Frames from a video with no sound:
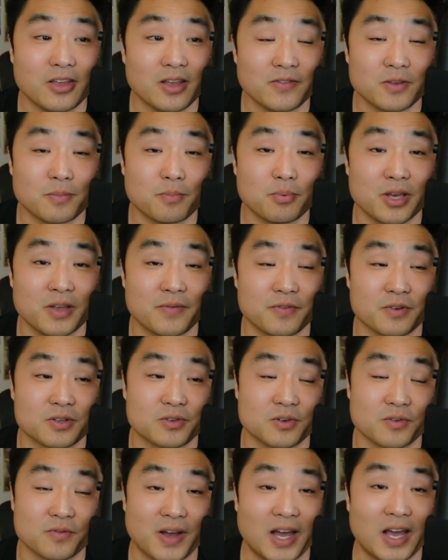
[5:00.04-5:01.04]
you have to play for
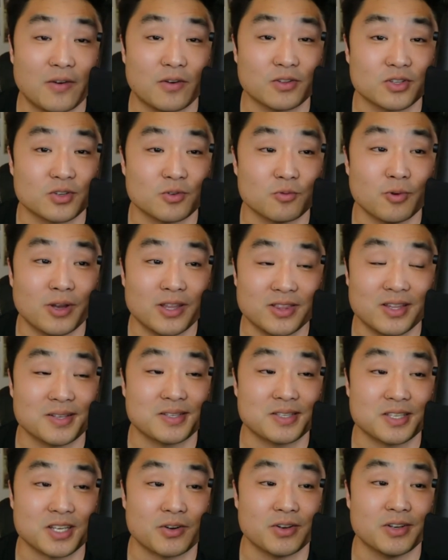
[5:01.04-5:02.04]
survival to win the
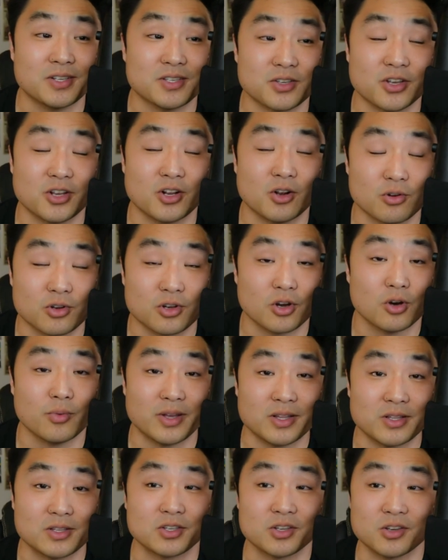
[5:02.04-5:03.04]
series, so you don't go
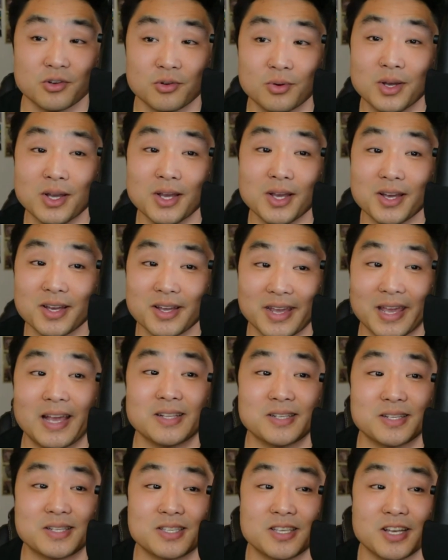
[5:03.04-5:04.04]
into
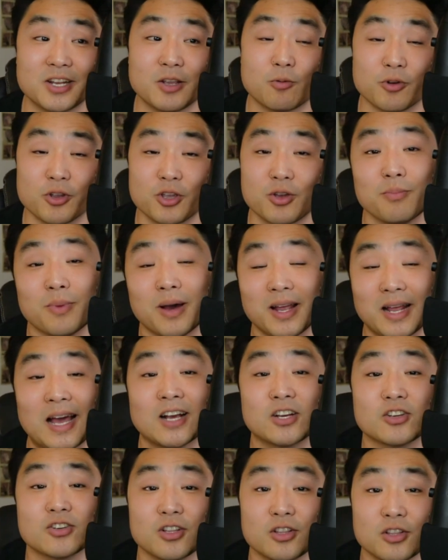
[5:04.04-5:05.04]
Kansas City, where you might
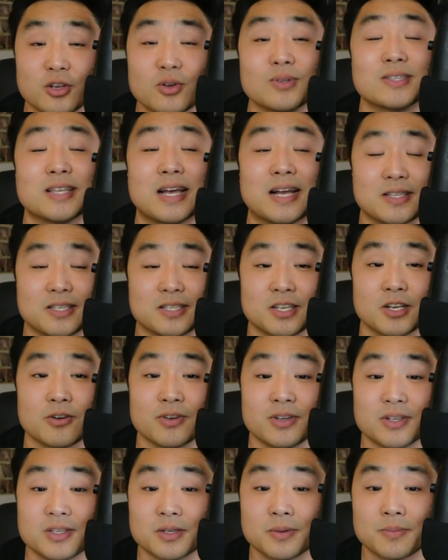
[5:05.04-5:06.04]
actually lose that
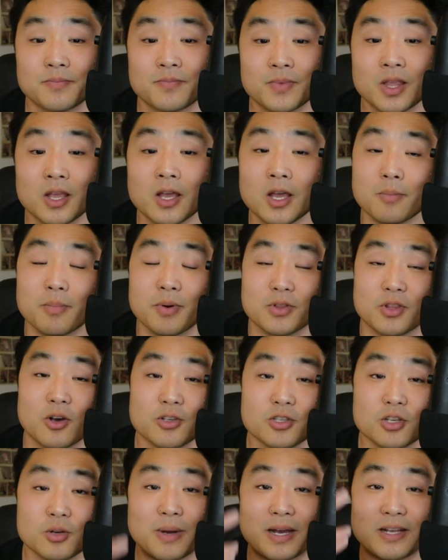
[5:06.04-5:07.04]
series. But
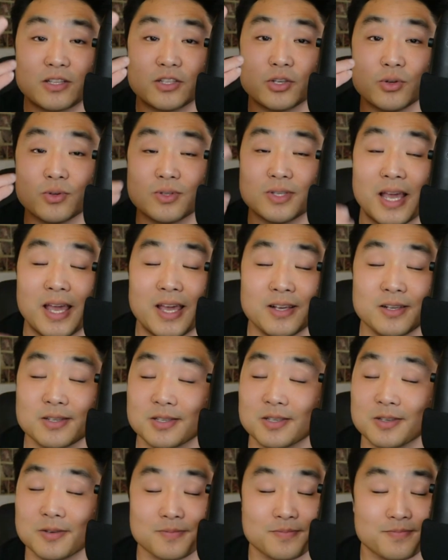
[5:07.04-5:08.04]
those are my two
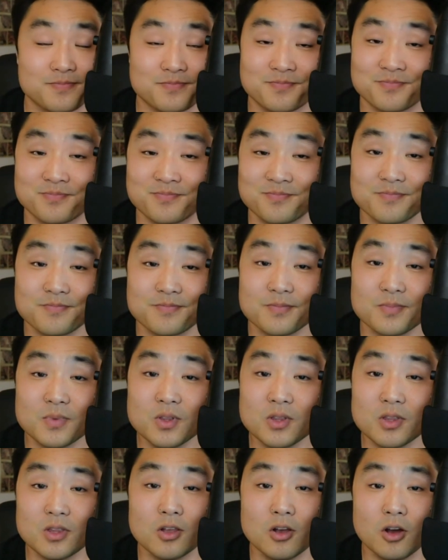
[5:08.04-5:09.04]
takes
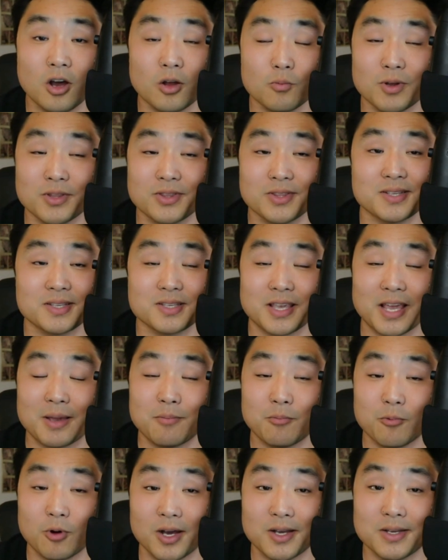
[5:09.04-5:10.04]
on what this
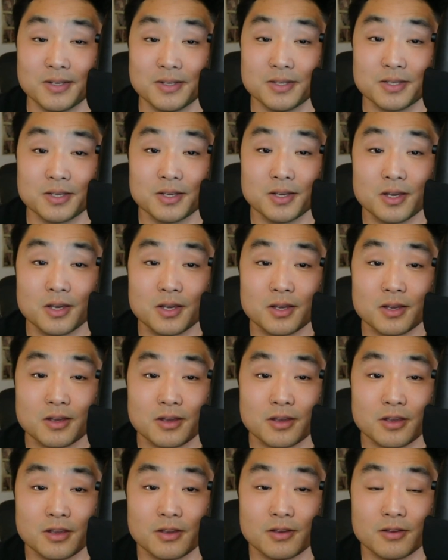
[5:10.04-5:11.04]
game was.
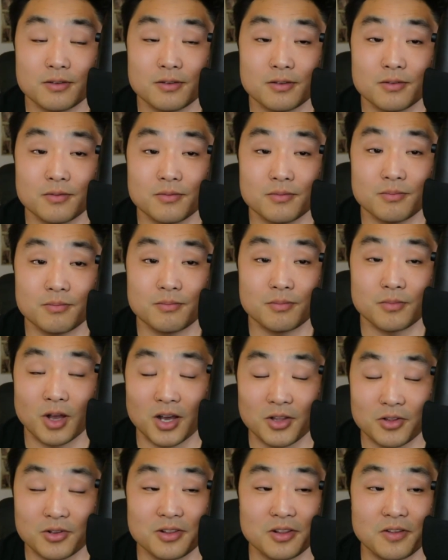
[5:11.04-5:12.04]

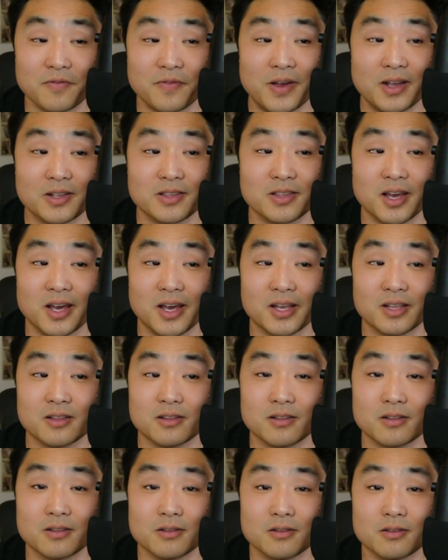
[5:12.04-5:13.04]
Other than the fact that
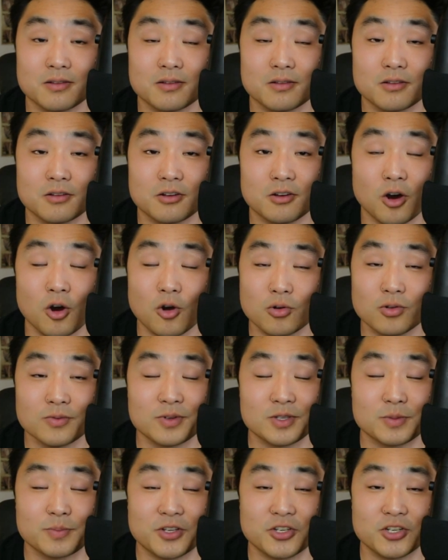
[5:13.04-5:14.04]
Oakland
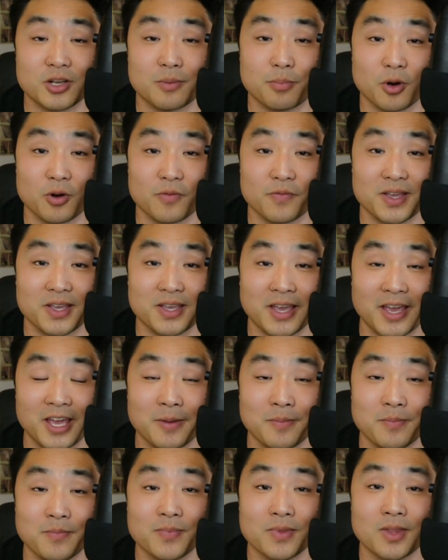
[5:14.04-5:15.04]
was pitching a perfect
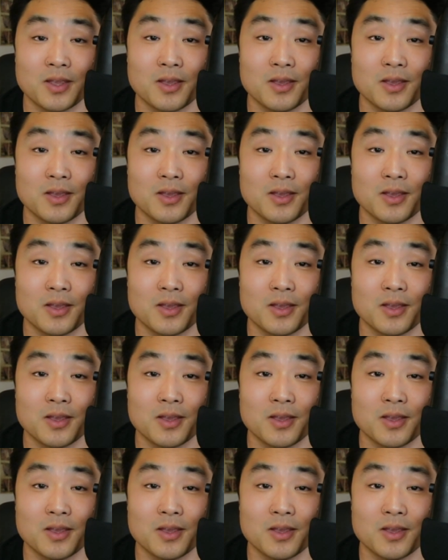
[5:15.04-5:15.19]
game,